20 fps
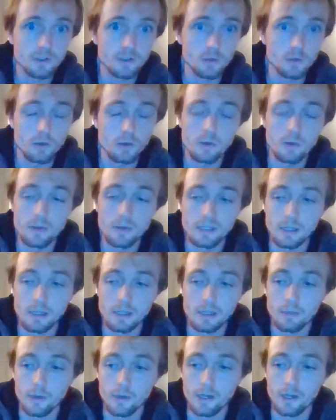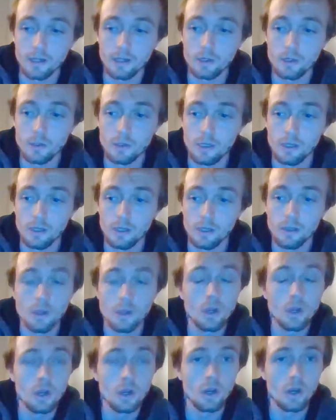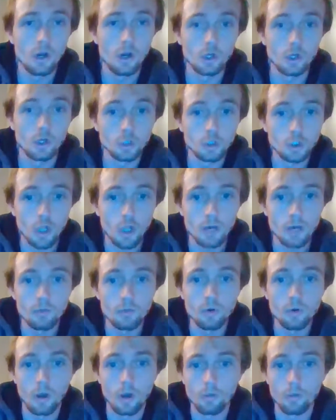so we'll be celebrating New Year on Dartmoor.